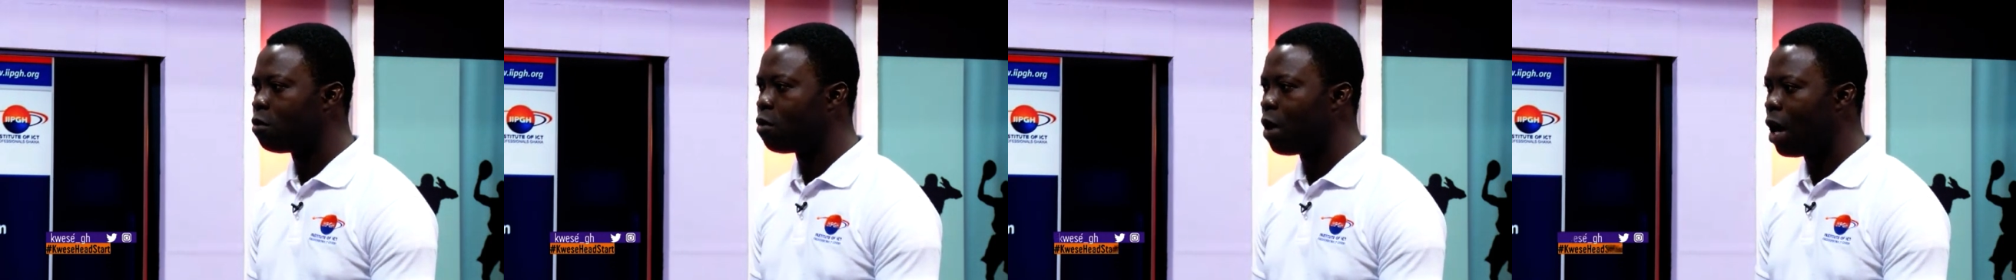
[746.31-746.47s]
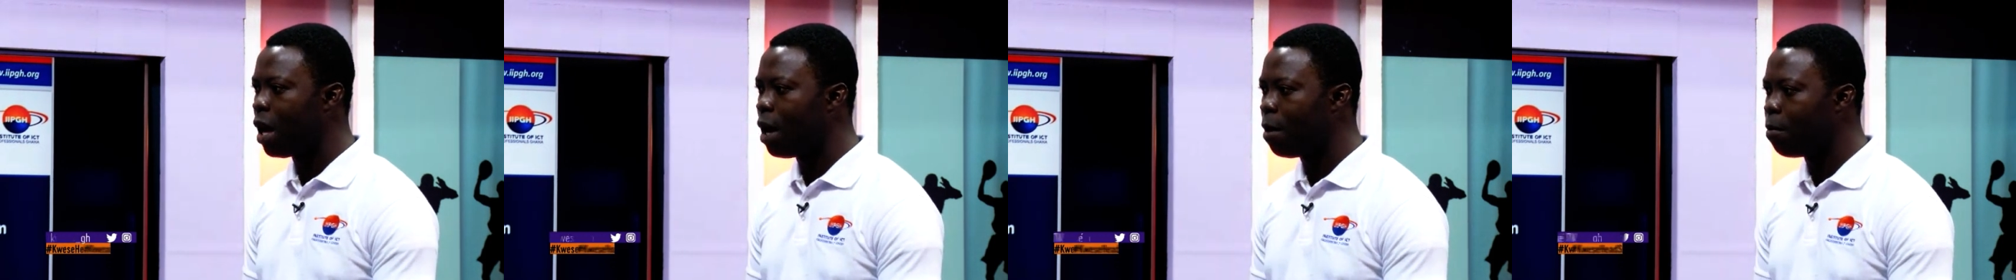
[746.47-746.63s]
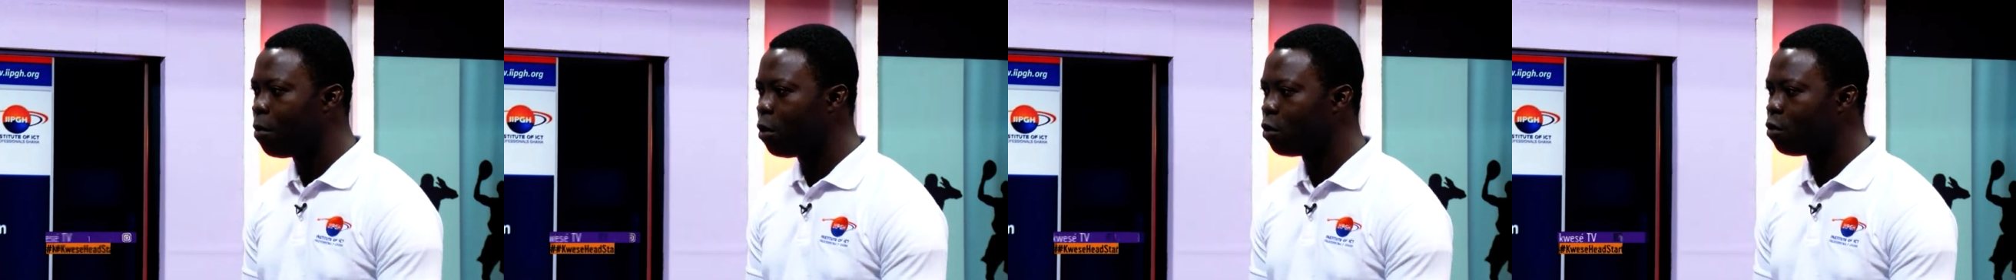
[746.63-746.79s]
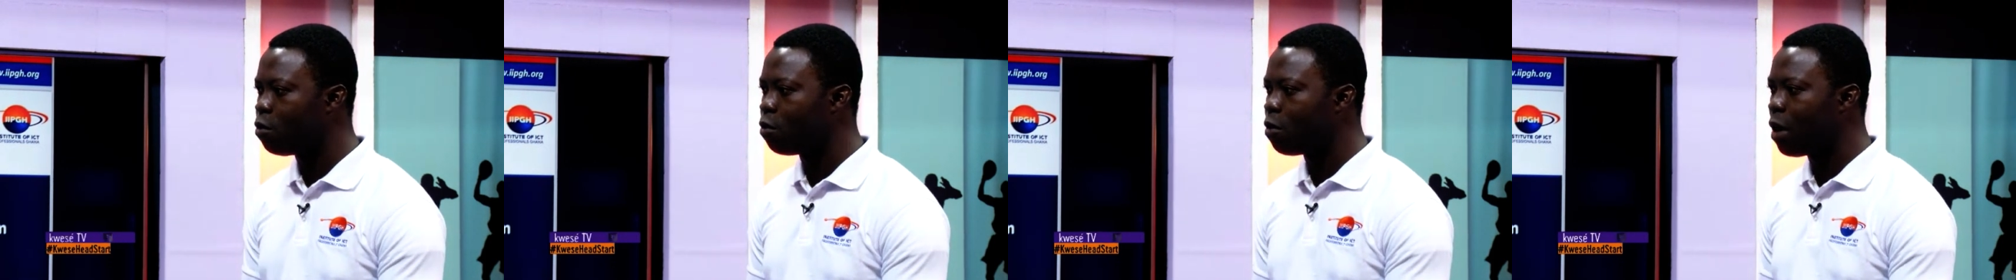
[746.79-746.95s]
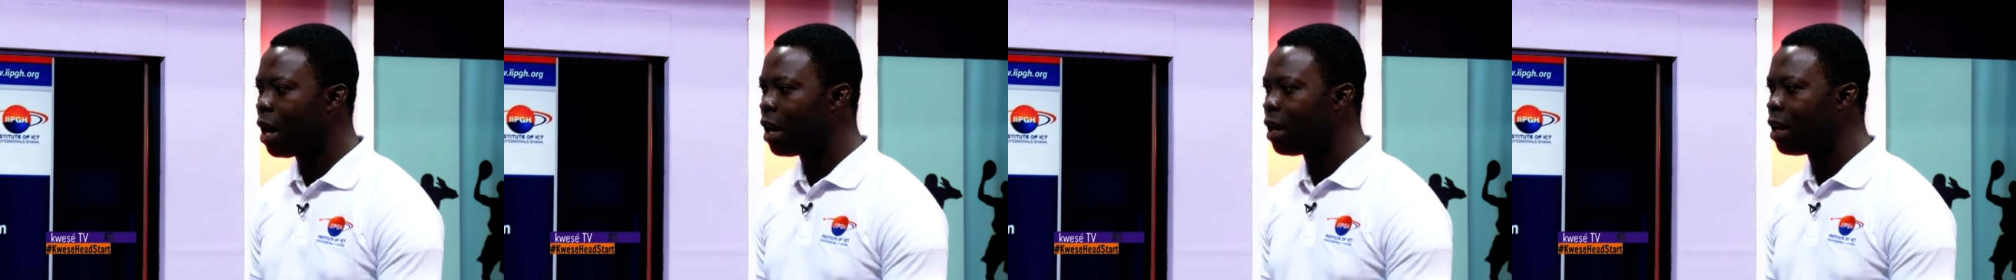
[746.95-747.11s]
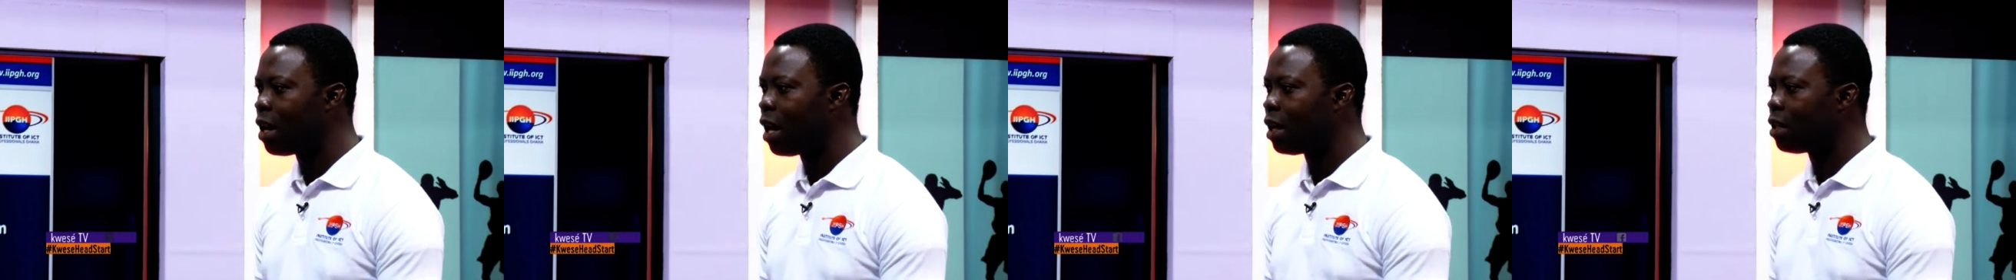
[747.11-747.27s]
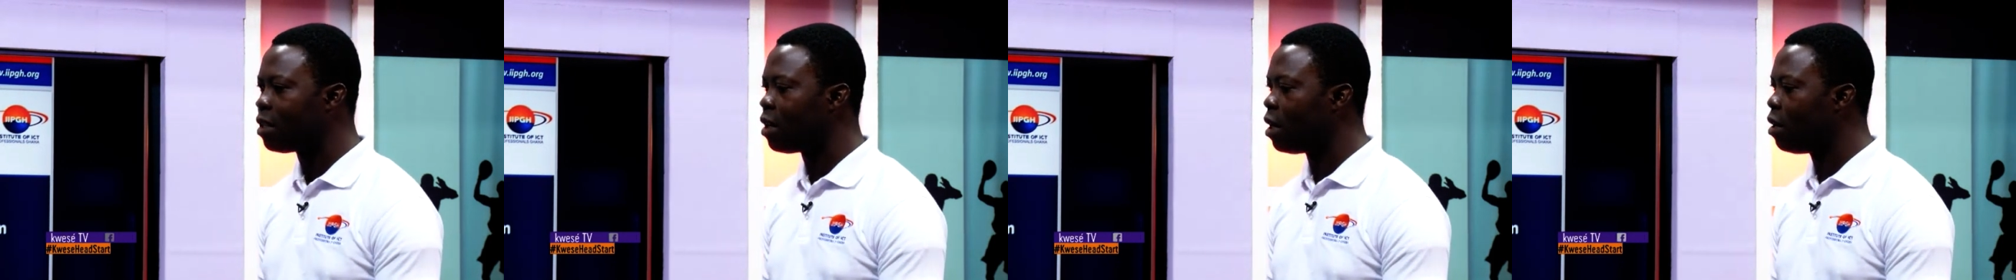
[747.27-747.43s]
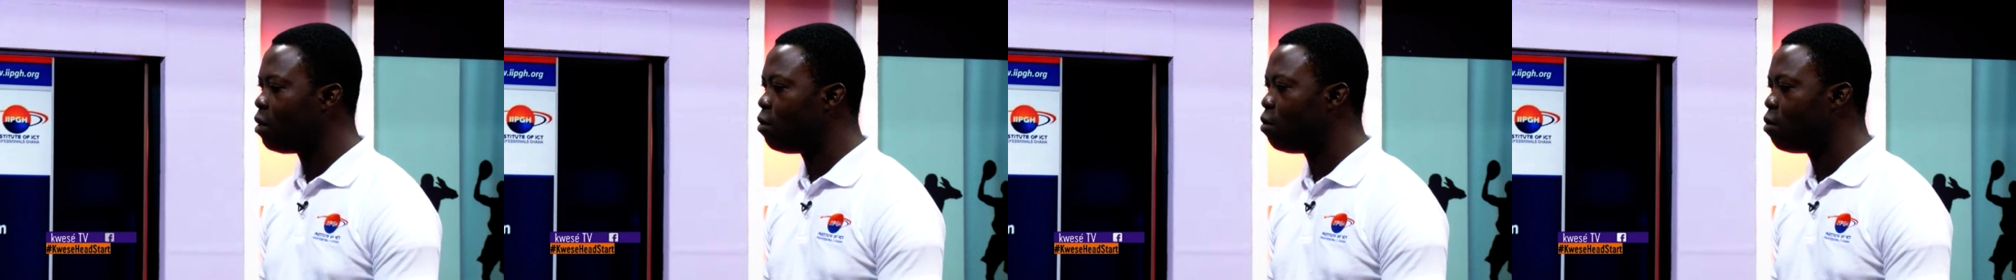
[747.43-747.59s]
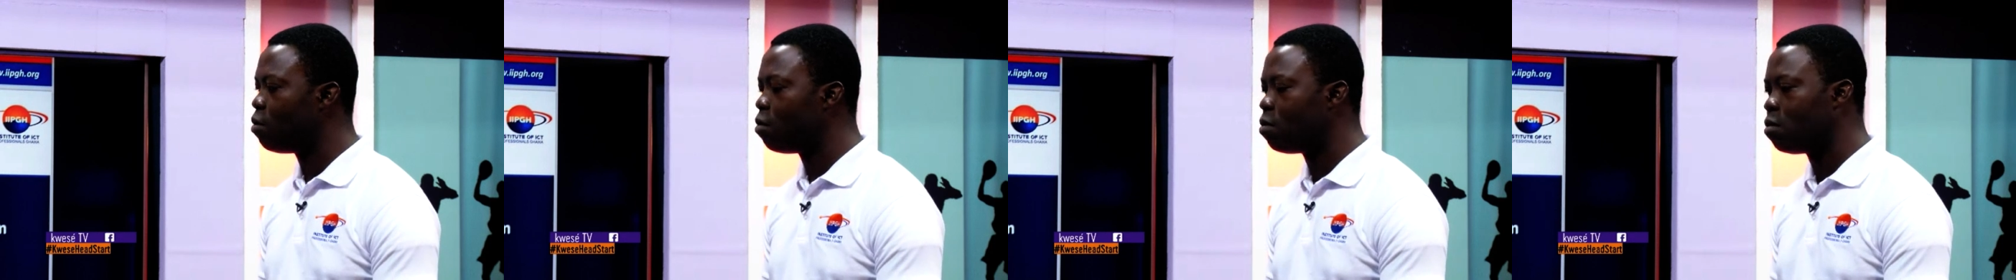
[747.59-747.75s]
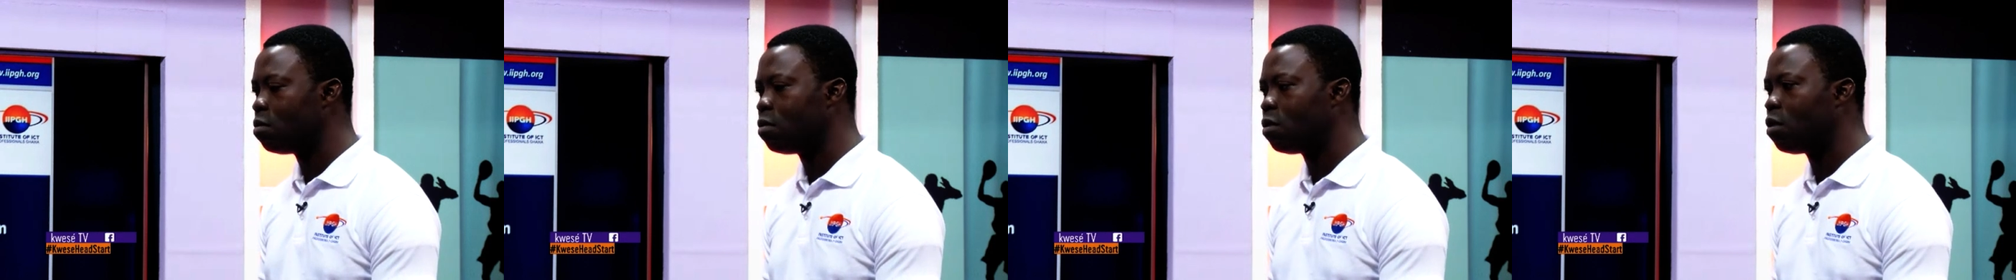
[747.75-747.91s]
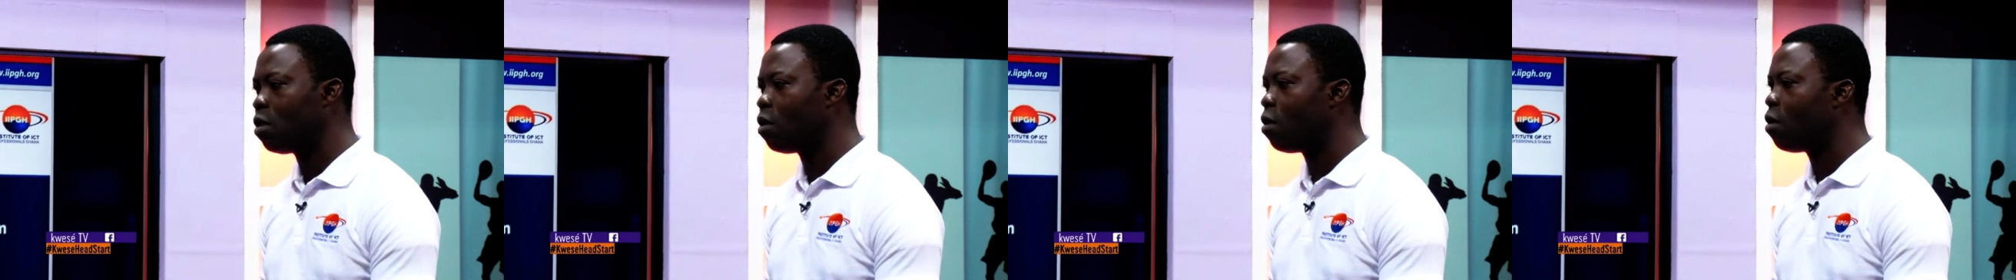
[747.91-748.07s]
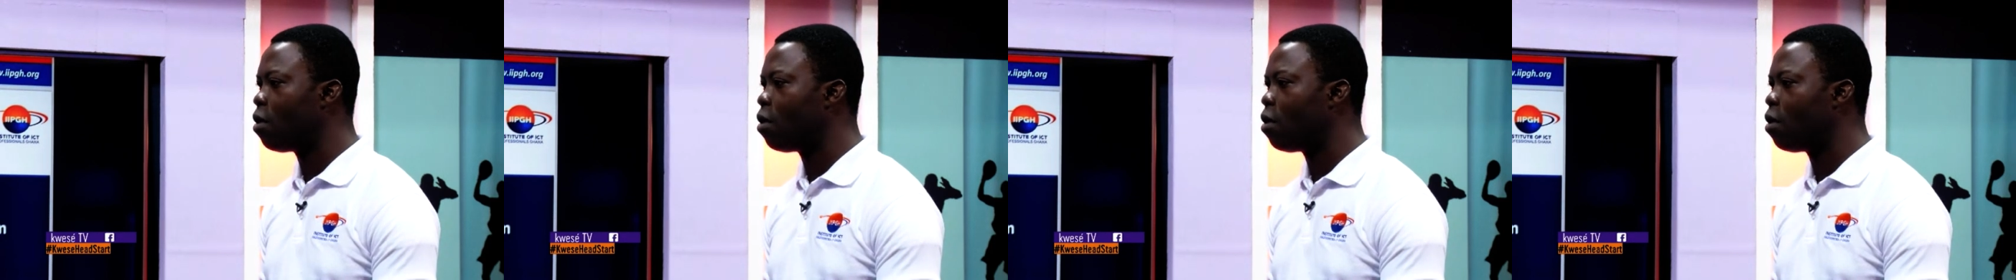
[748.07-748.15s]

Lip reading: You are able to run that, and